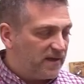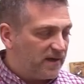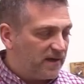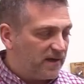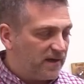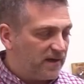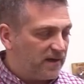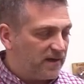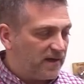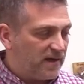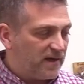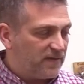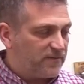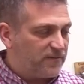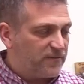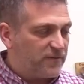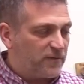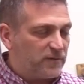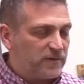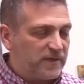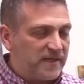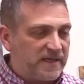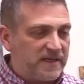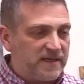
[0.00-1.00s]
a
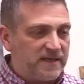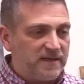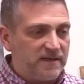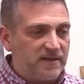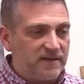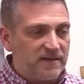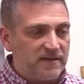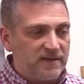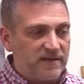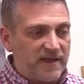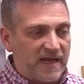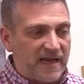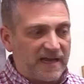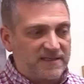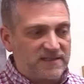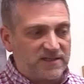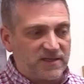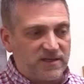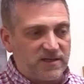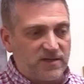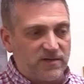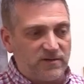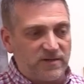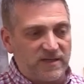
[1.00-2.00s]
fully
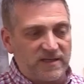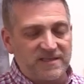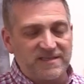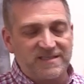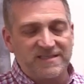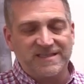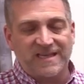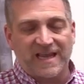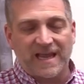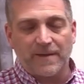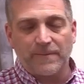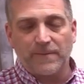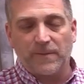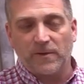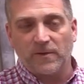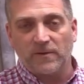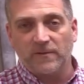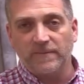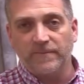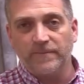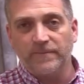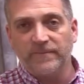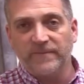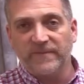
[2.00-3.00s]
executed
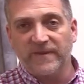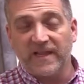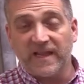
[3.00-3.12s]
sample